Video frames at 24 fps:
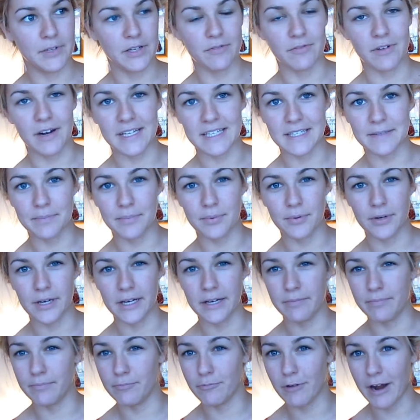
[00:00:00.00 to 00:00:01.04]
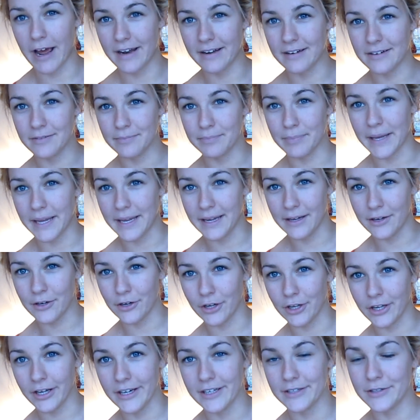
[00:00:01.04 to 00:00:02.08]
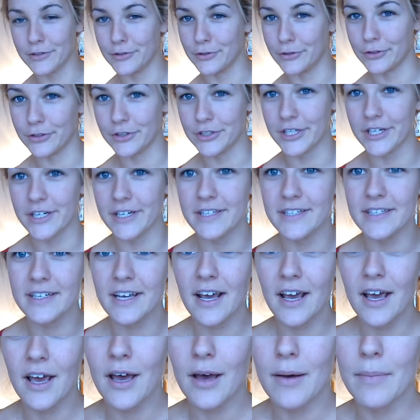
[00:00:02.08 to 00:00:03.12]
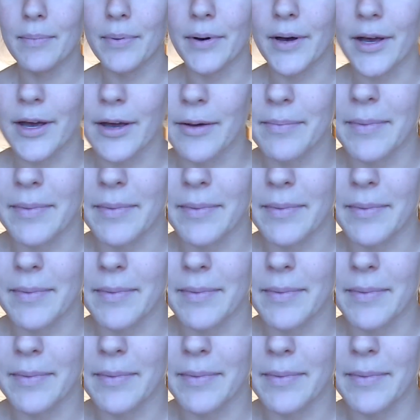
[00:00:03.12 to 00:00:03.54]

raspberry red pink colour. It's gorgeous. But